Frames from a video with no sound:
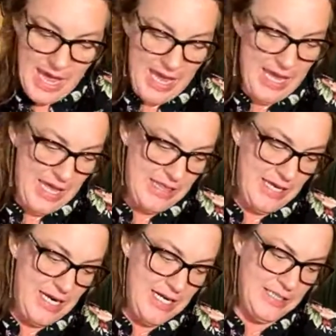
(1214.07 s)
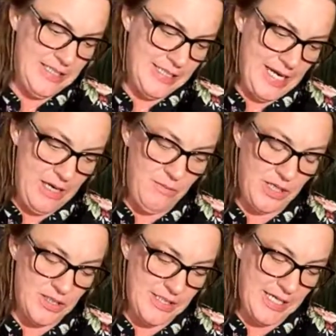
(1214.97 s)
And the inseam,
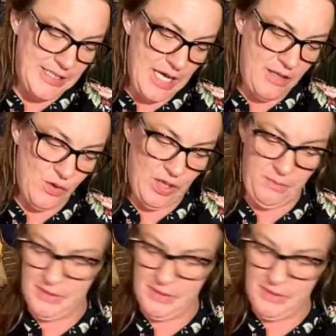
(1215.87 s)
because they say they're a